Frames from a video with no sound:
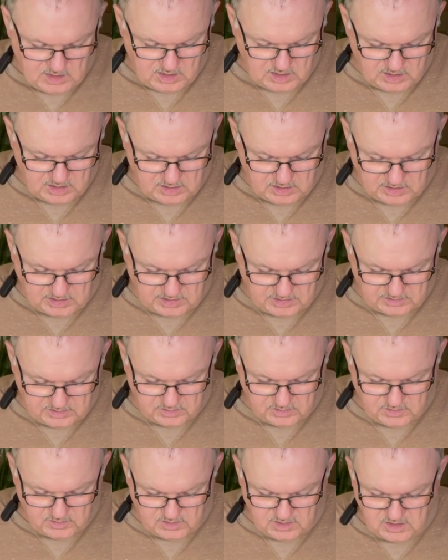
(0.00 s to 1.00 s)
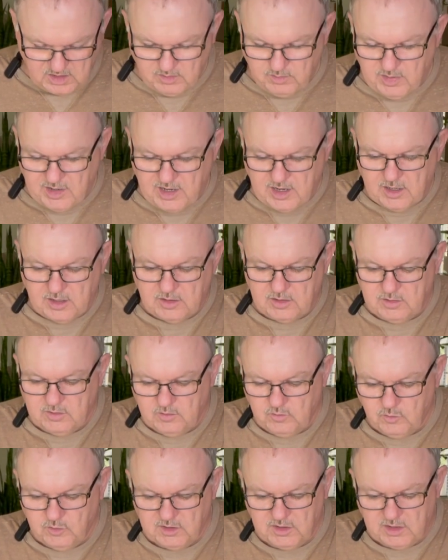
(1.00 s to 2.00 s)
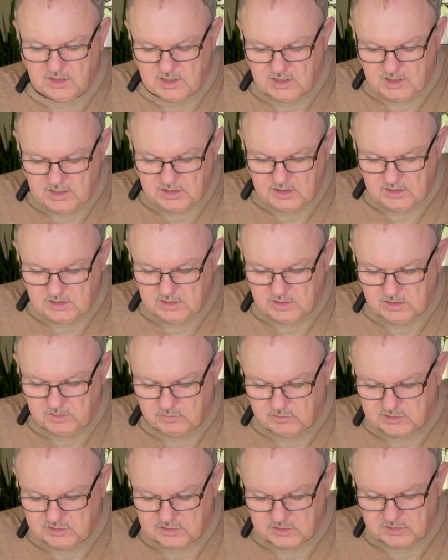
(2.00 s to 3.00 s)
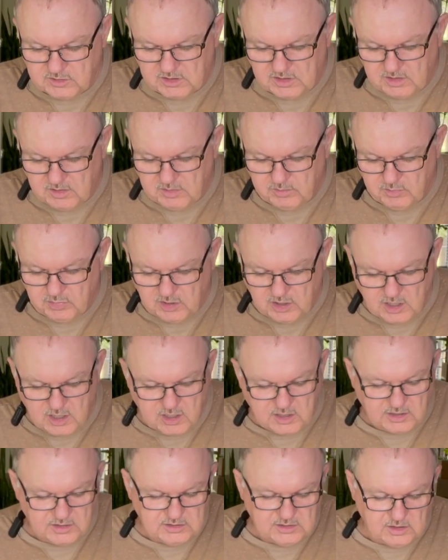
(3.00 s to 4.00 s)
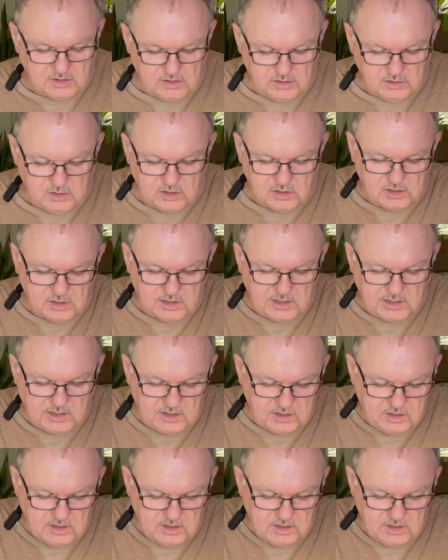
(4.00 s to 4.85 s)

and not have to think about what the resulting block is going to look like,